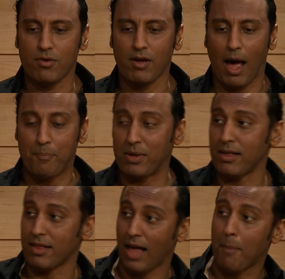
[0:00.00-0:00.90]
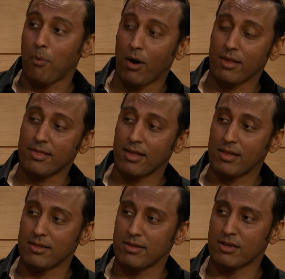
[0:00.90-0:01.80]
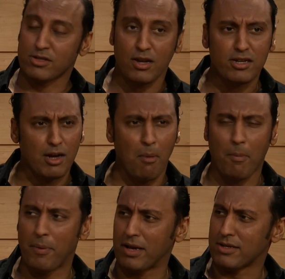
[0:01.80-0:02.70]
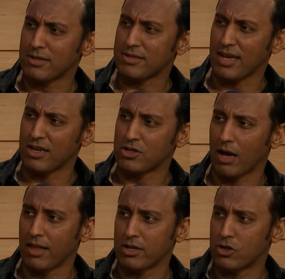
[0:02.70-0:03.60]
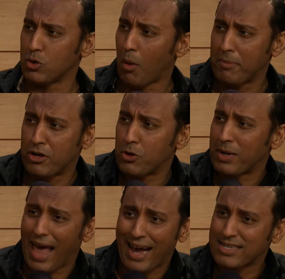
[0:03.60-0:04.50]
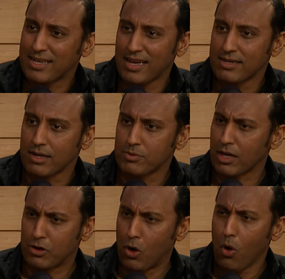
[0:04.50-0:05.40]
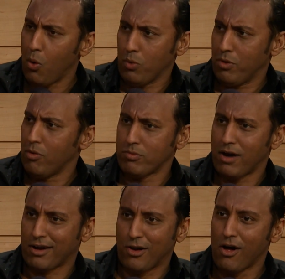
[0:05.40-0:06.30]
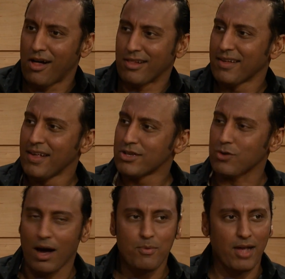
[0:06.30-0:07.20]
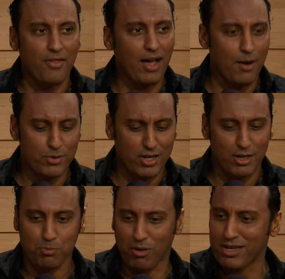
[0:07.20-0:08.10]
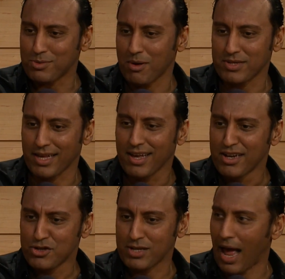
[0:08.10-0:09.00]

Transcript: happy at that point that, because initially I remember saying to John, like, do you want me to do an accent? And he was like, no, not at all. So I think I was in this place where I was like, just